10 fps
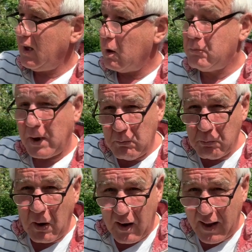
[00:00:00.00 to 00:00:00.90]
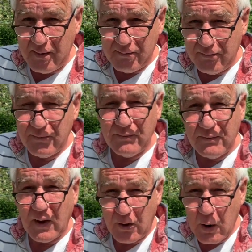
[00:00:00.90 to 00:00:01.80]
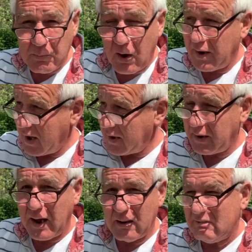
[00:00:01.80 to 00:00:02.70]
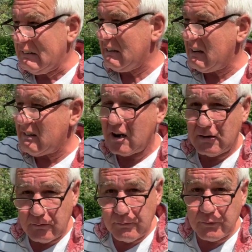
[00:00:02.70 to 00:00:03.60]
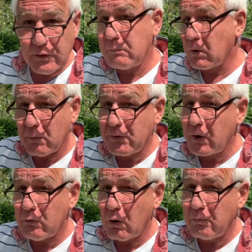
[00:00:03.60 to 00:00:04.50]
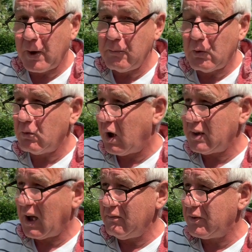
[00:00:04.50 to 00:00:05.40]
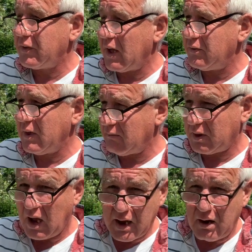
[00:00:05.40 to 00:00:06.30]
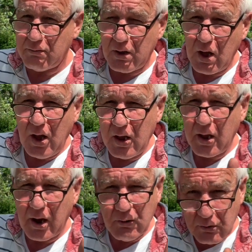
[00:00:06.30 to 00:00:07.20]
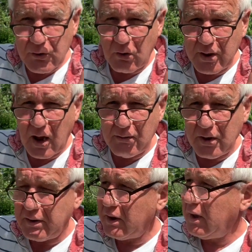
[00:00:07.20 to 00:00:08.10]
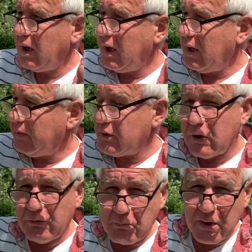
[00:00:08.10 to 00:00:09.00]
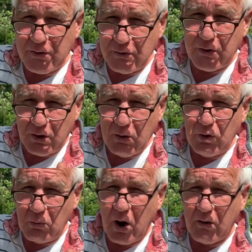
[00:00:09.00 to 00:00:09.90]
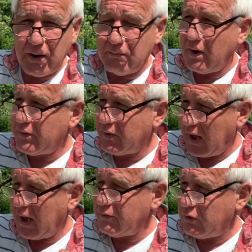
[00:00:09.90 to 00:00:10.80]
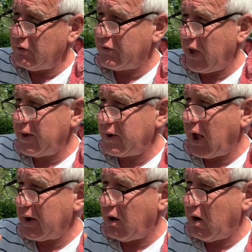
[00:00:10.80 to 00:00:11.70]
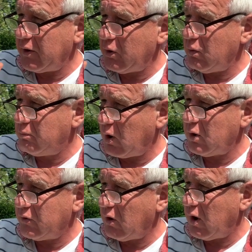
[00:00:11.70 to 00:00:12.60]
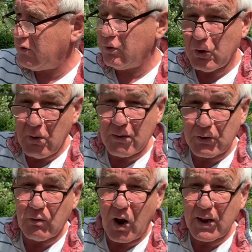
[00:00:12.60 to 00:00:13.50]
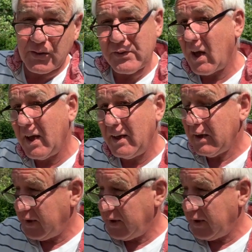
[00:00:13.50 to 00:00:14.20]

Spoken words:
And people bite. And I bite now and again. Rah, rah, rah. Sometimes to the wrong people. Like David Sands the other day. Sorry, David. This is a message to you. You are an investor, as you said. And I do apologise. You do have the right to say